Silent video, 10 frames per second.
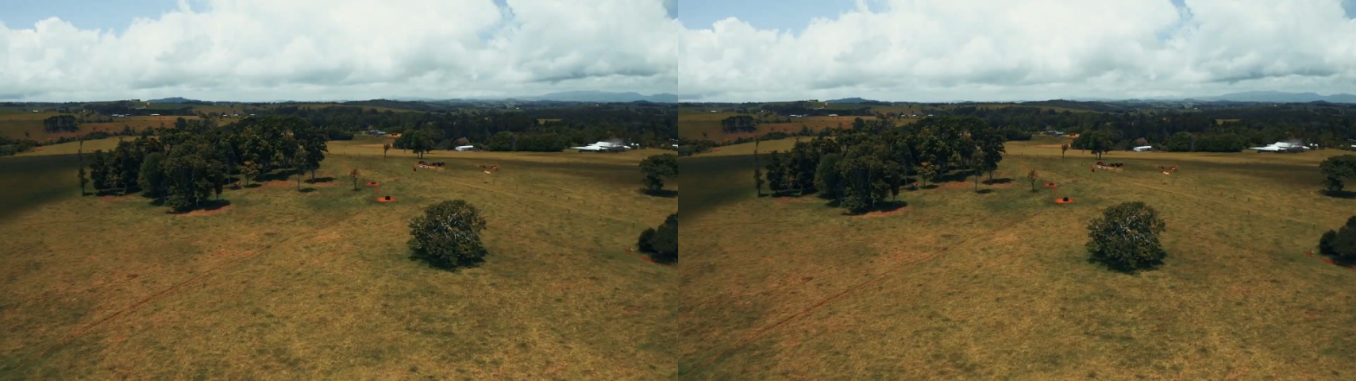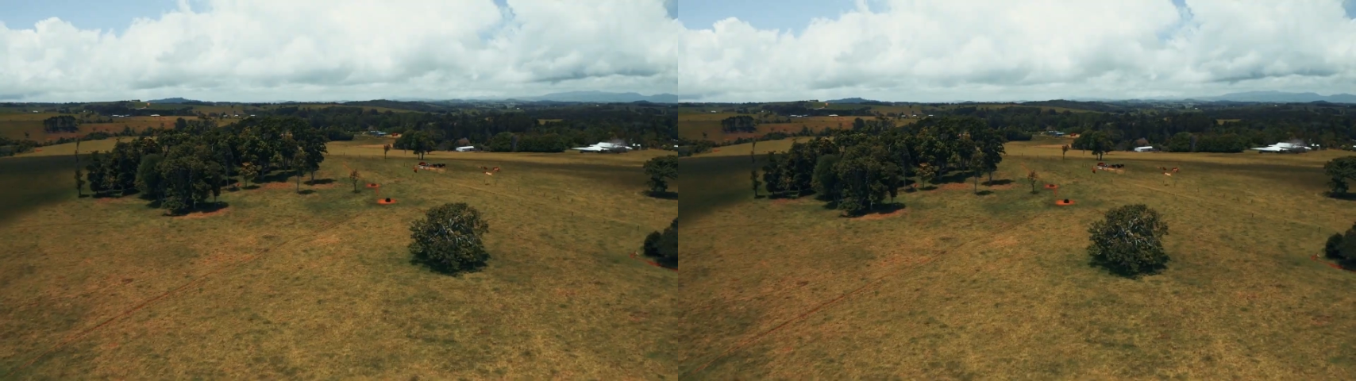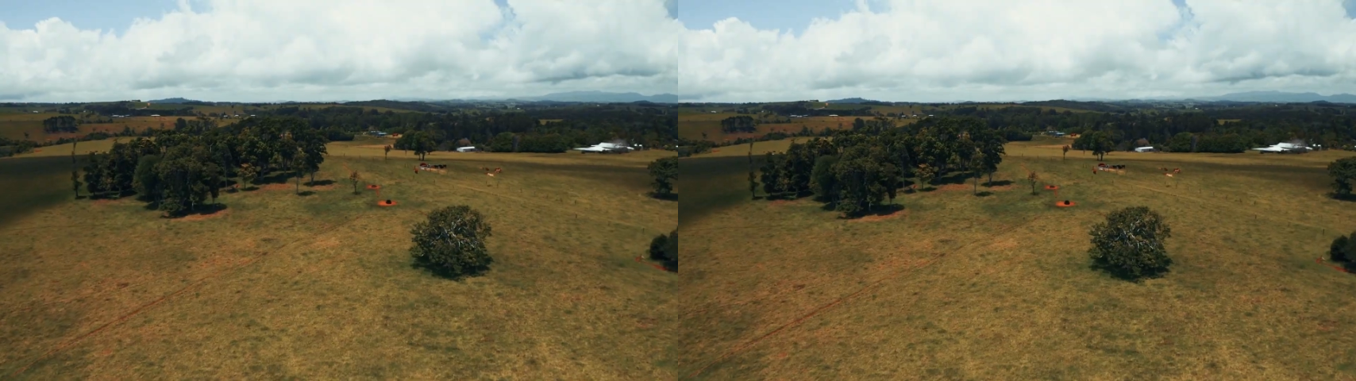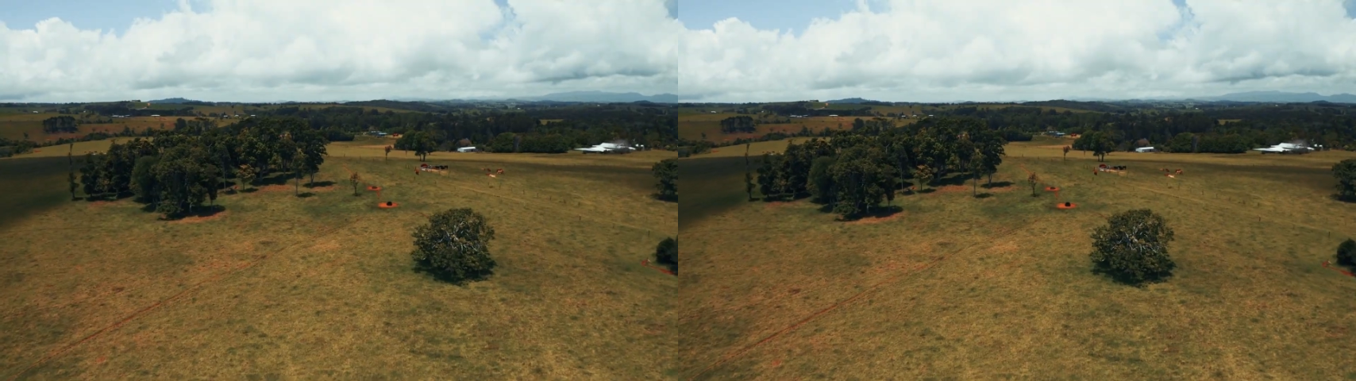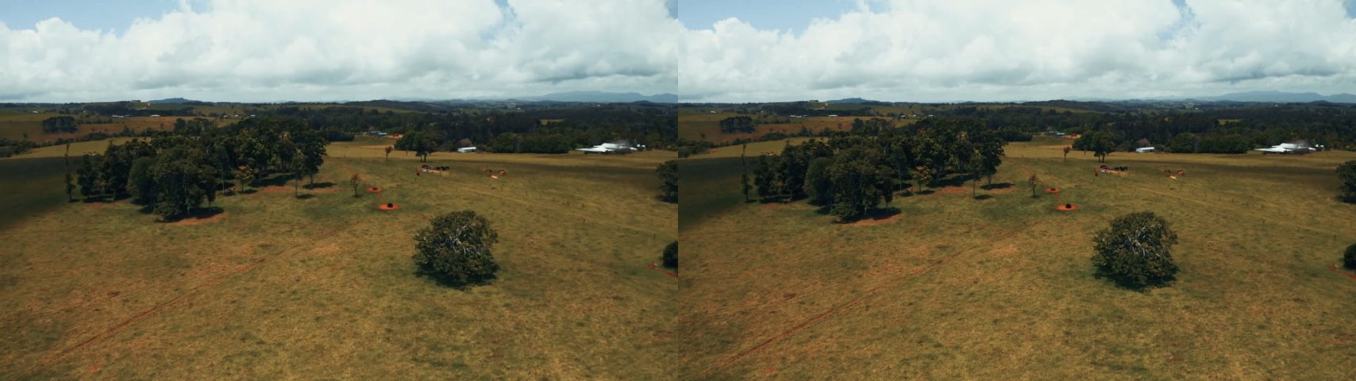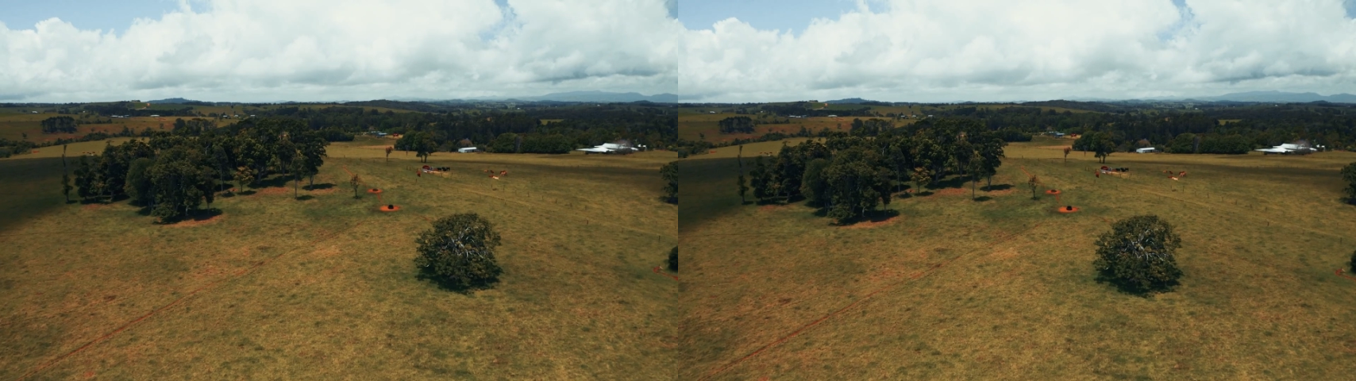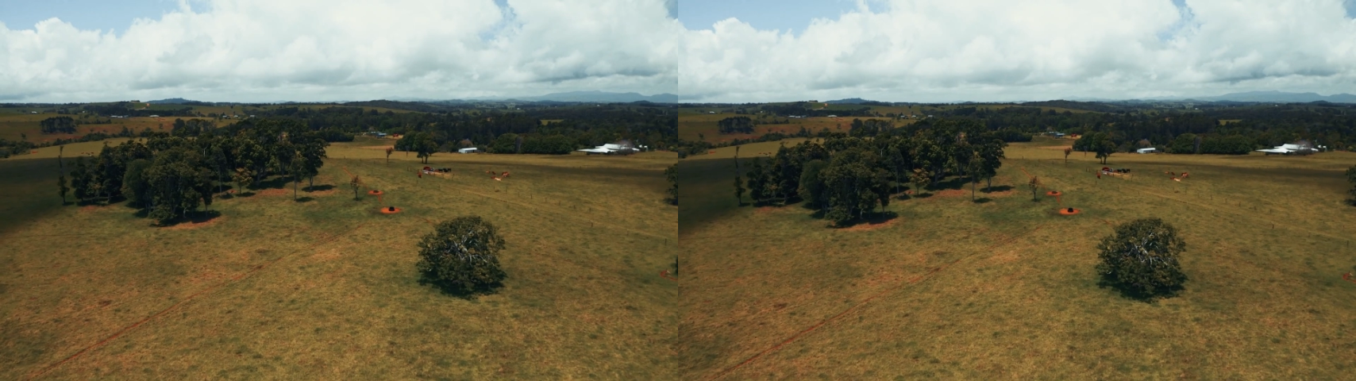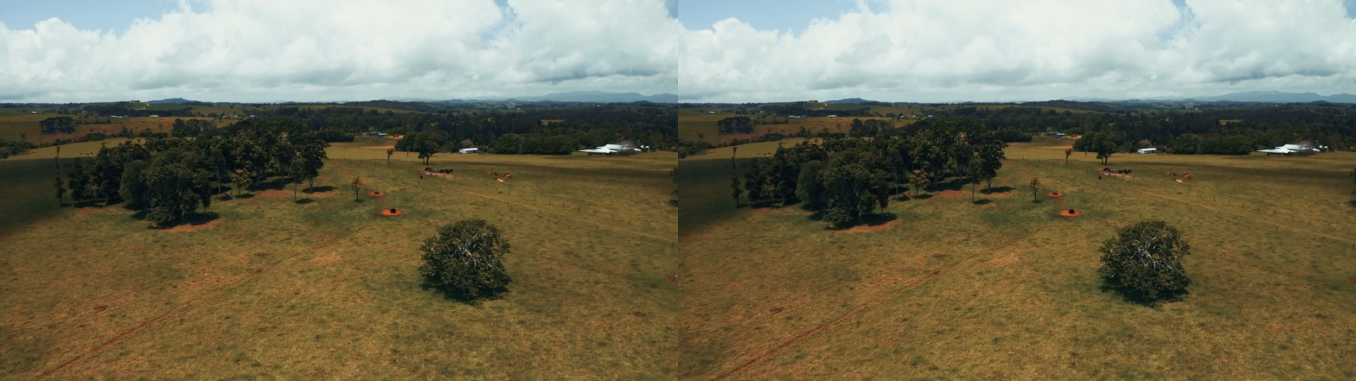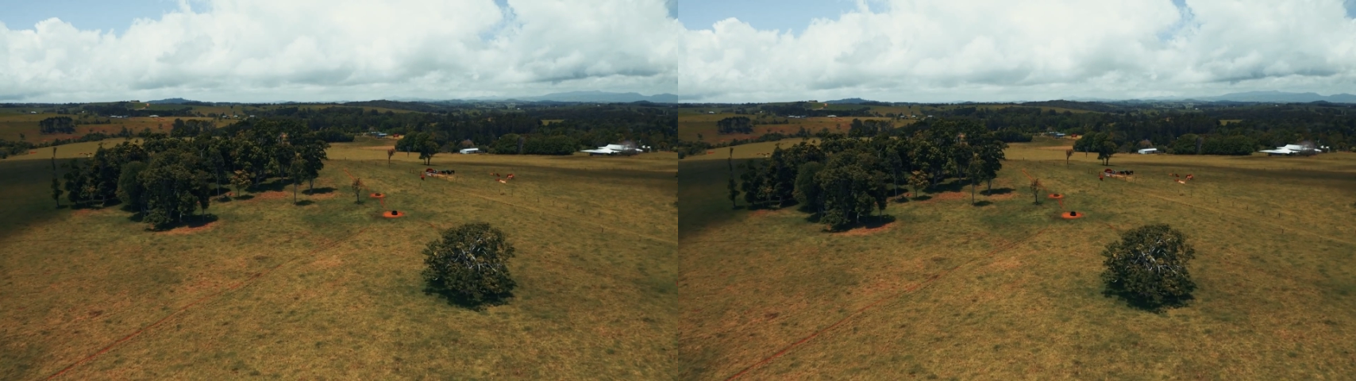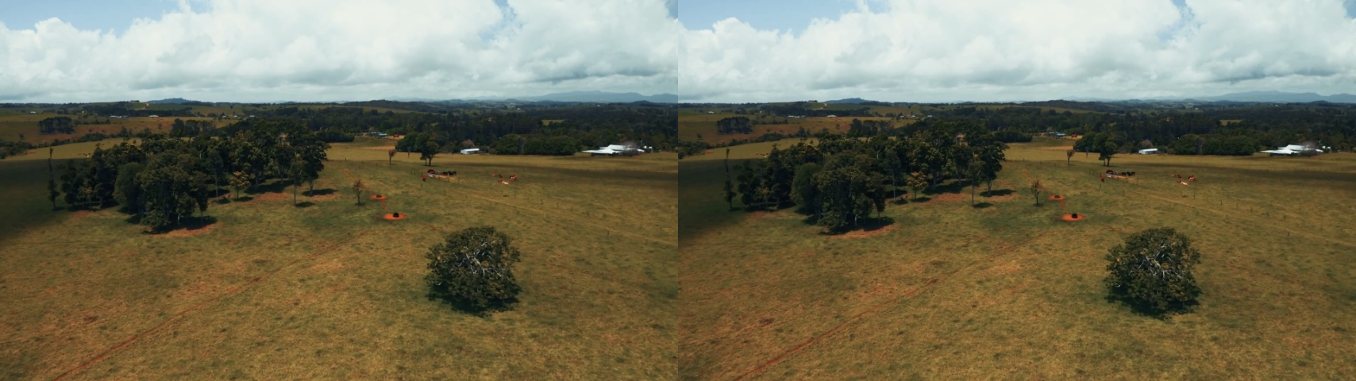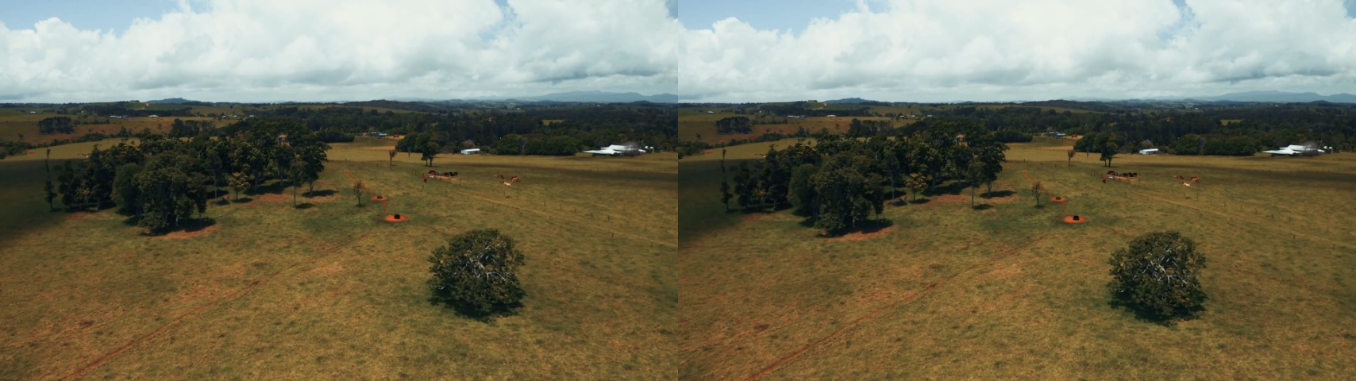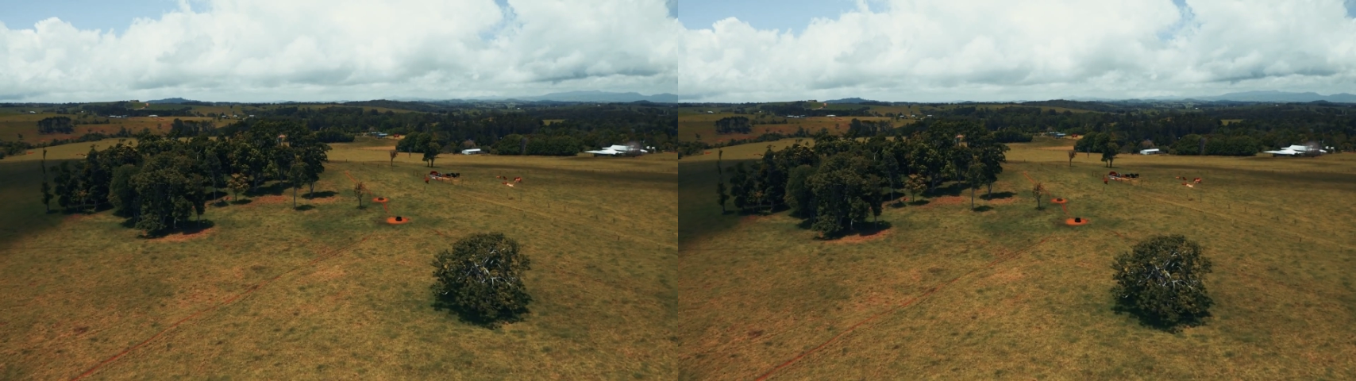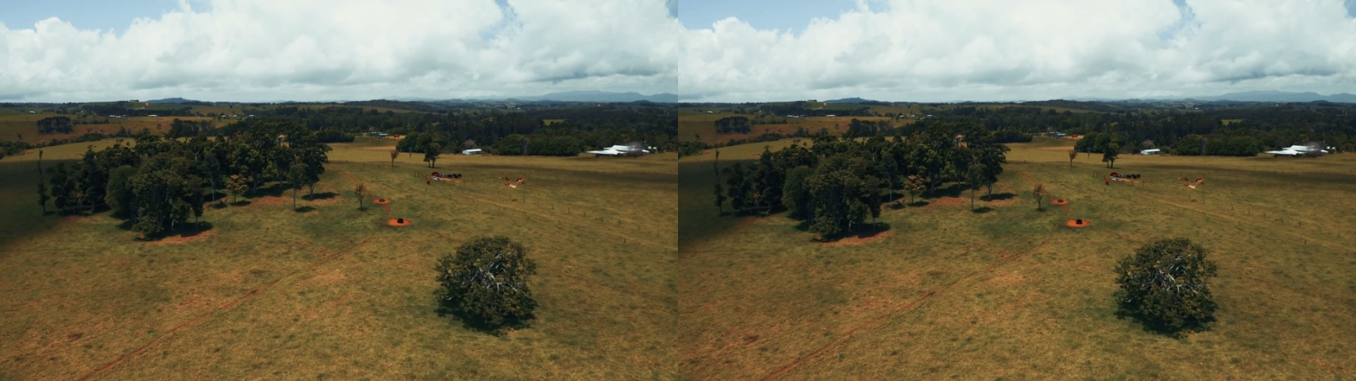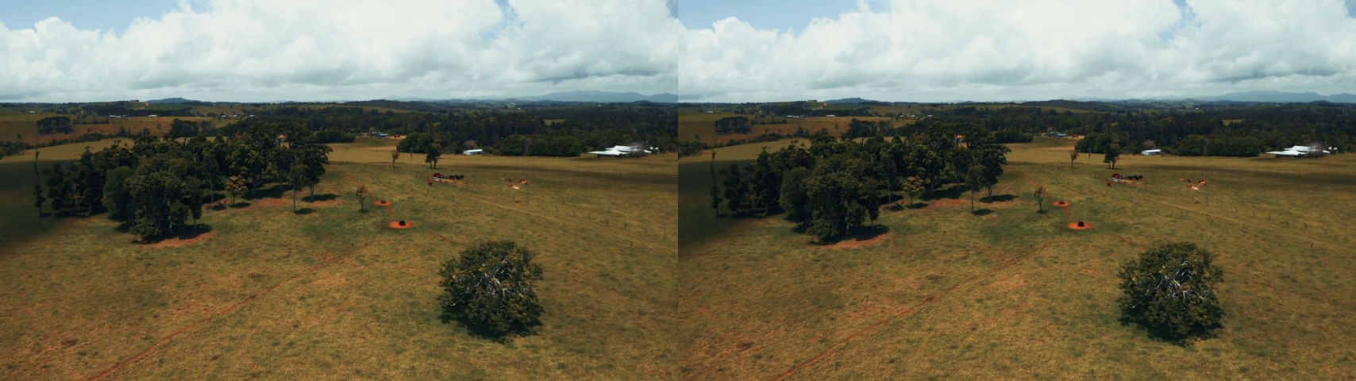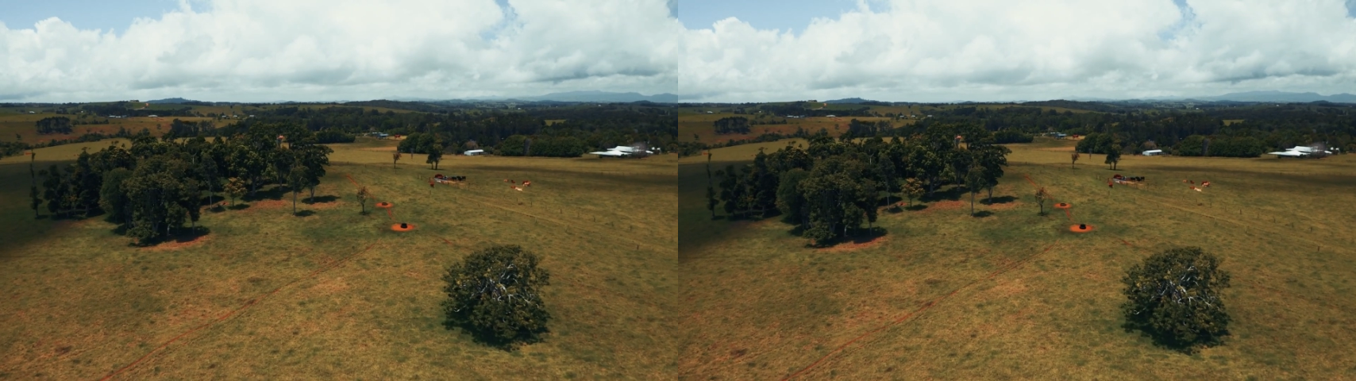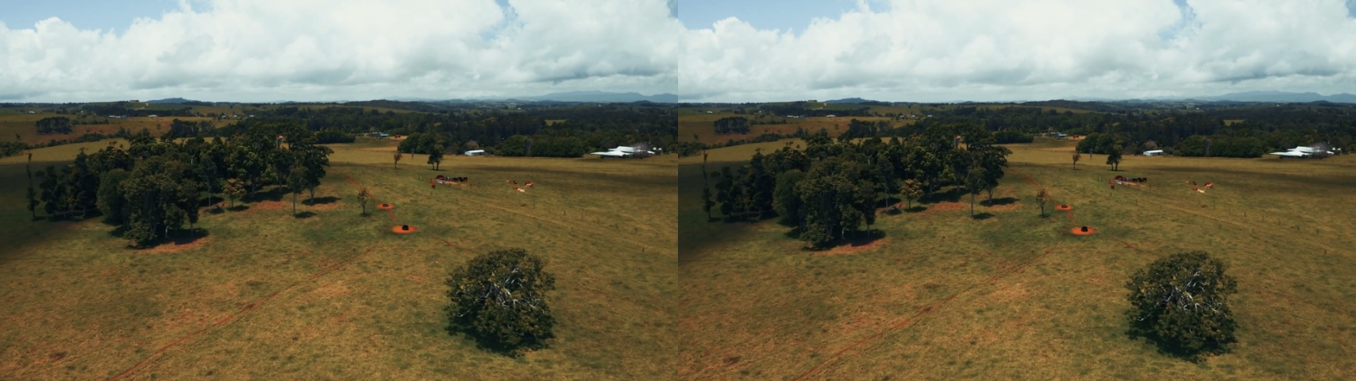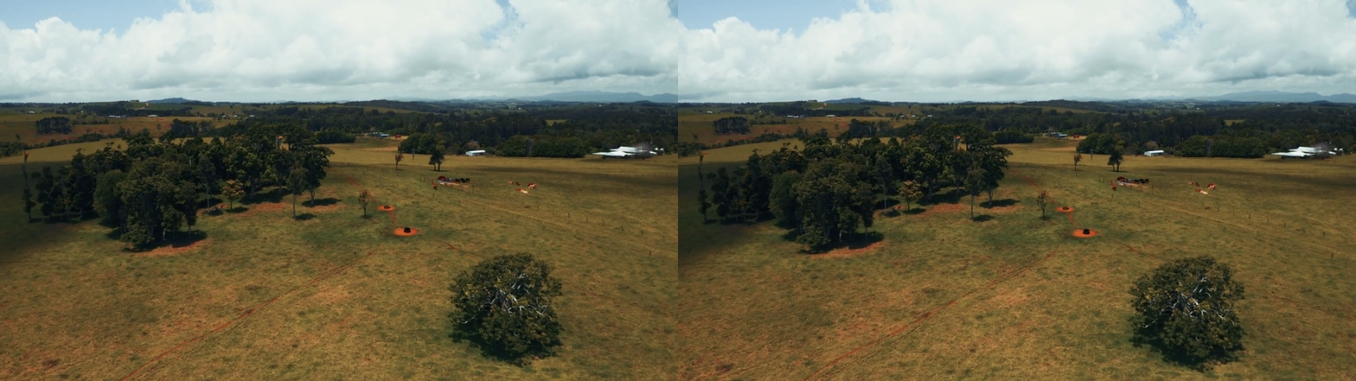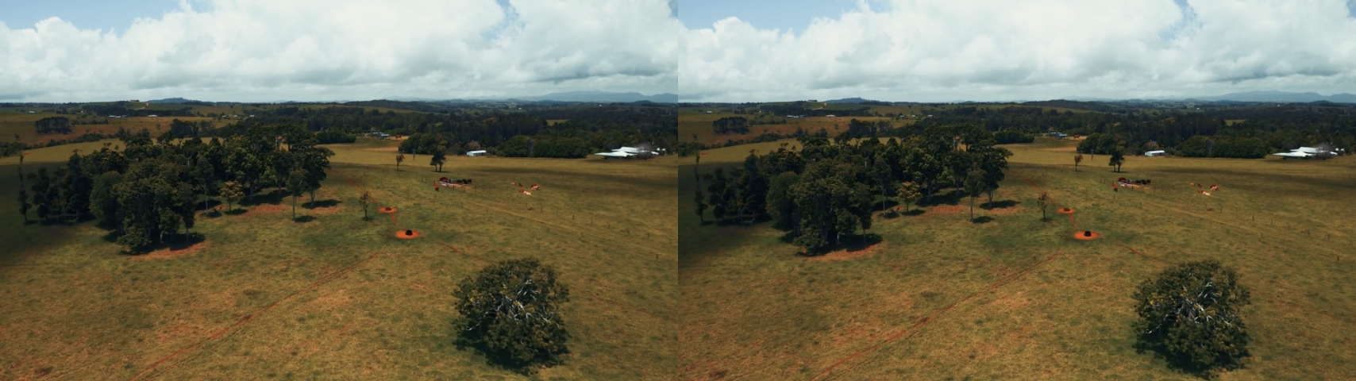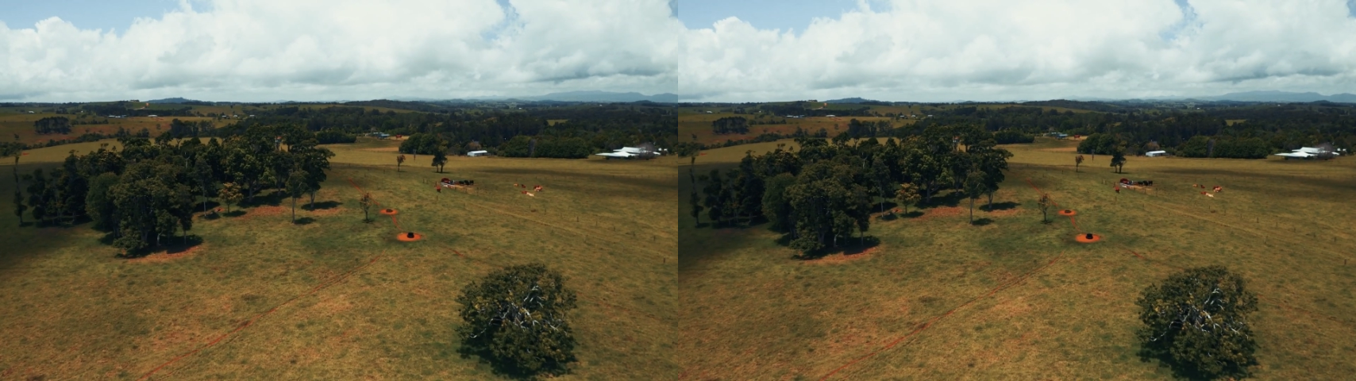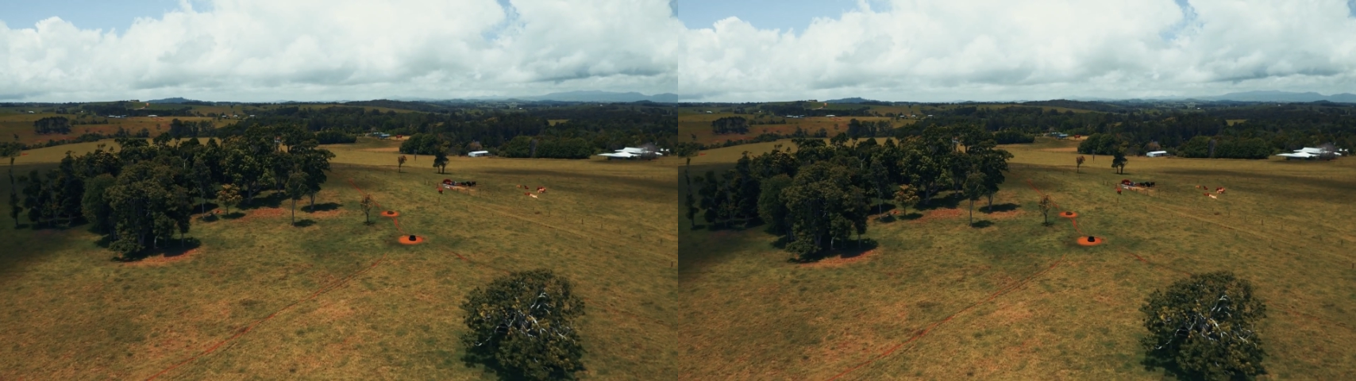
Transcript: (no speaker visible)